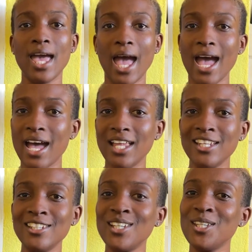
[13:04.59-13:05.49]

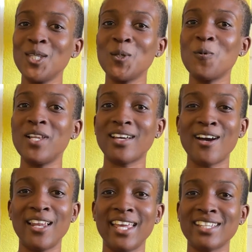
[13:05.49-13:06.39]
and you will
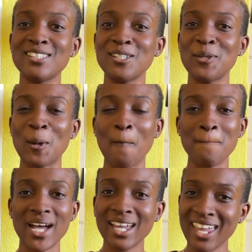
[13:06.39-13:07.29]
collect your
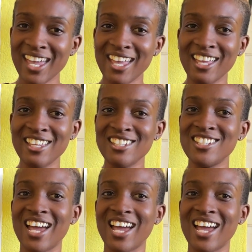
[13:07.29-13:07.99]
package,